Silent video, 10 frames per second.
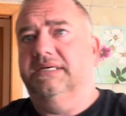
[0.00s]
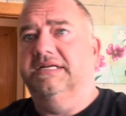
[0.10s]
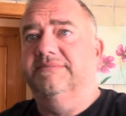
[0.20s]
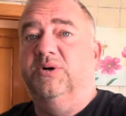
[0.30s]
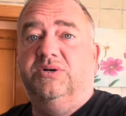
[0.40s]
in
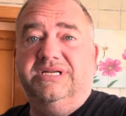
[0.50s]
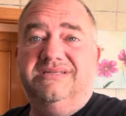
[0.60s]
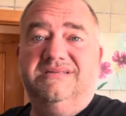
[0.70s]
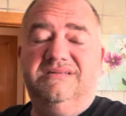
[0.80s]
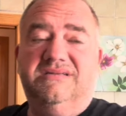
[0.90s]
the morning,
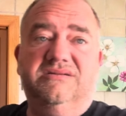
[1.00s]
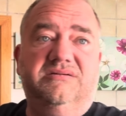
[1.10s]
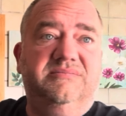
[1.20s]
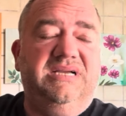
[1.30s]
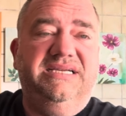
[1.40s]
you
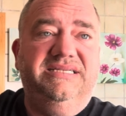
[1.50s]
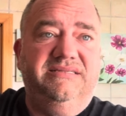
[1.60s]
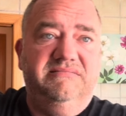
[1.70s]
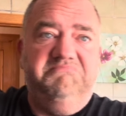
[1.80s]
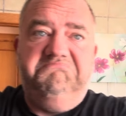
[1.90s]
know, 8,
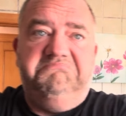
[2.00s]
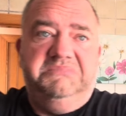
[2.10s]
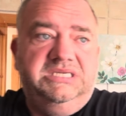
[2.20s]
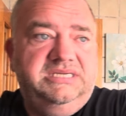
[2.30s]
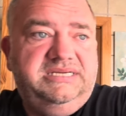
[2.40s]

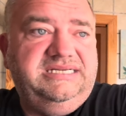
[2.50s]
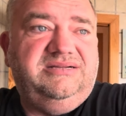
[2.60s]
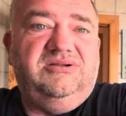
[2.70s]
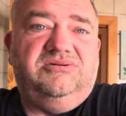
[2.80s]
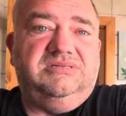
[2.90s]
8
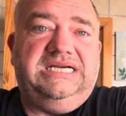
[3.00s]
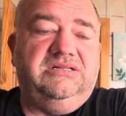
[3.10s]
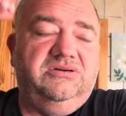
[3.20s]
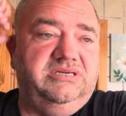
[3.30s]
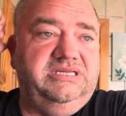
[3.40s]
o'clock, 9
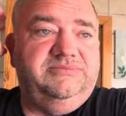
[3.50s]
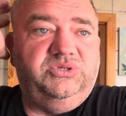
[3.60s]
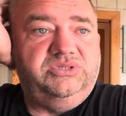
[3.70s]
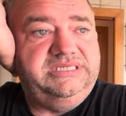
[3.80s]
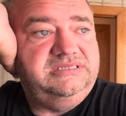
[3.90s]
o'clock in the
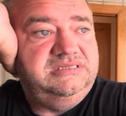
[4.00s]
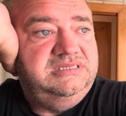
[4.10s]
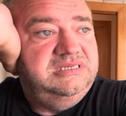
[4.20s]
morning.